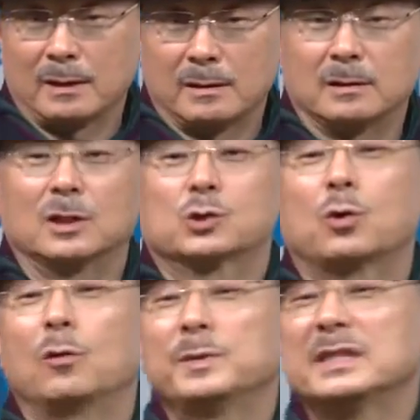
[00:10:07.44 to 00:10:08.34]
This is
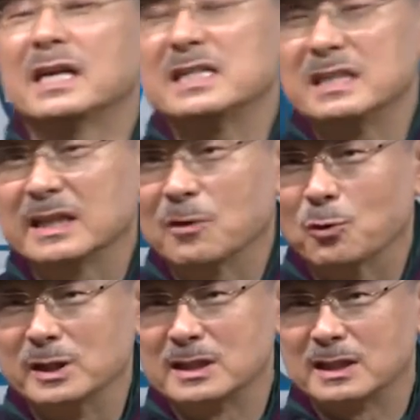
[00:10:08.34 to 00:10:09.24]
known as the
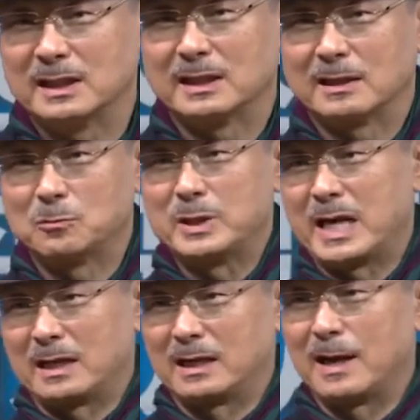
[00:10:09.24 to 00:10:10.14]
principle of consumer
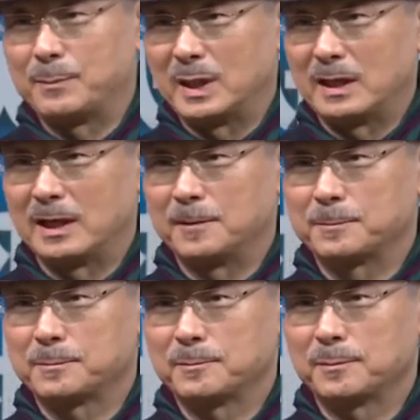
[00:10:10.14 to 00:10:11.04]
benefits.
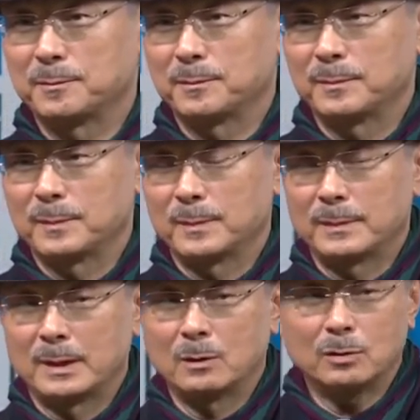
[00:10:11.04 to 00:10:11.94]

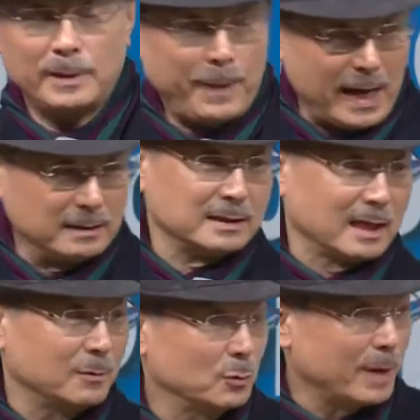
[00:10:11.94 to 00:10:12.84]
Then why
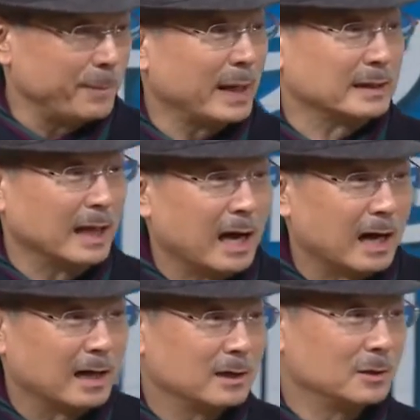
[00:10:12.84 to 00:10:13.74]
would the producers
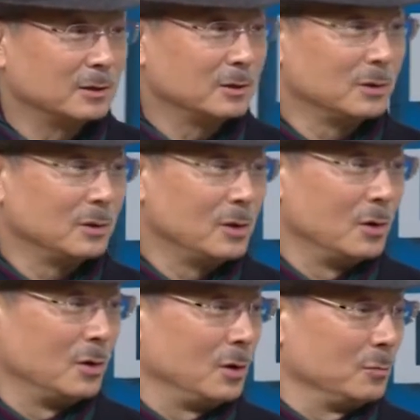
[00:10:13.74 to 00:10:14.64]
sell like this?
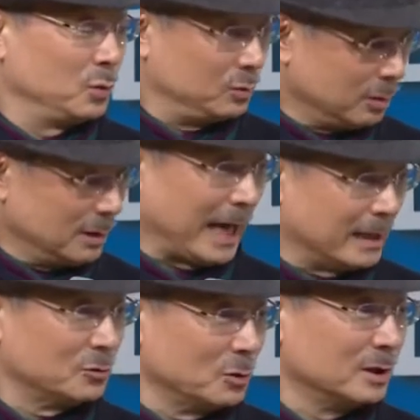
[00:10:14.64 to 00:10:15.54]
To them,
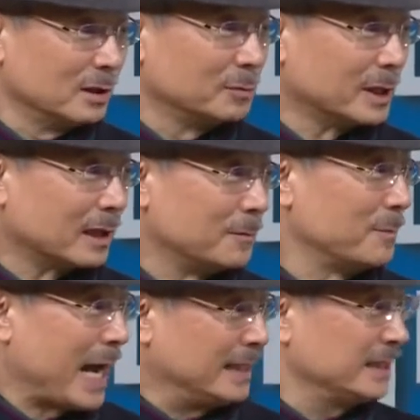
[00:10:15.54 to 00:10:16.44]
it is more
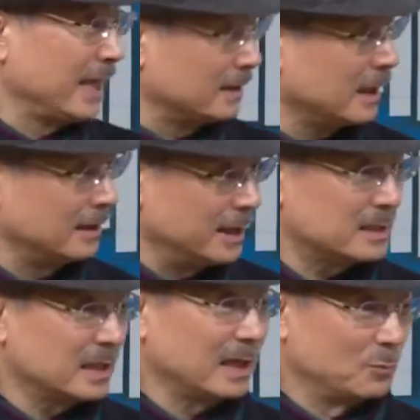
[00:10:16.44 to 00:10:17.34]
beneficial for them to
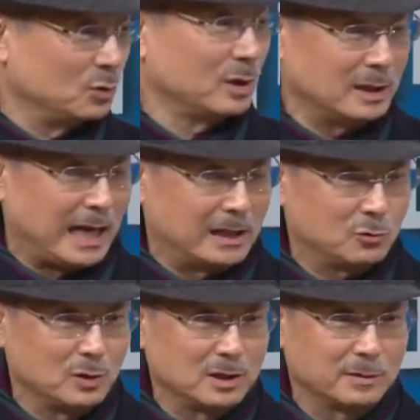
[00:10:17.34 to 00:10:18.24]
get money rather than
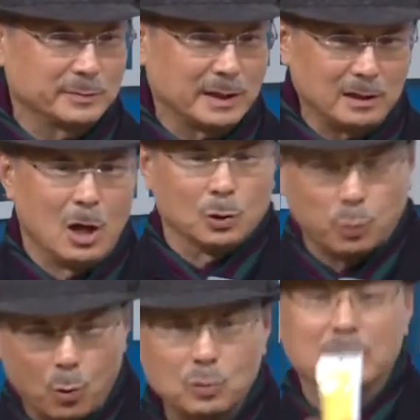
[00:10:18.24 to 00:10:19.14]
holding on to
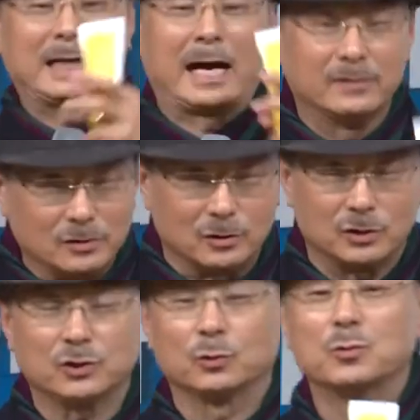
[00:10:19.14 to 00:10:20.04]
all the manufactured
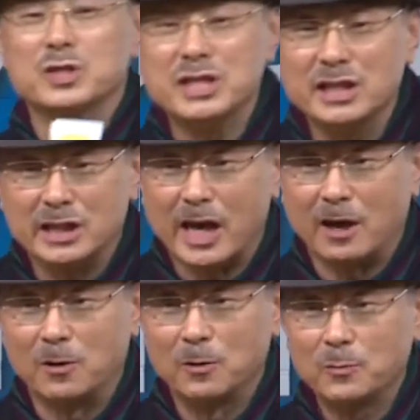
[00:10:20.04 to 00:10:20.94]
products.
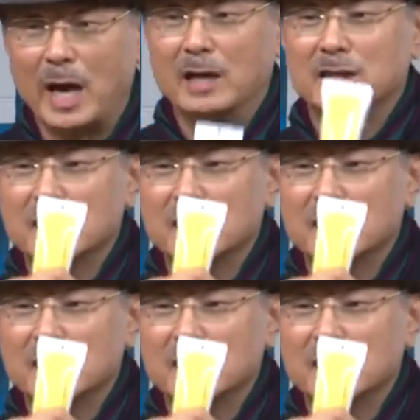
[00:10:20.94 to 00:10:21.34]
Why?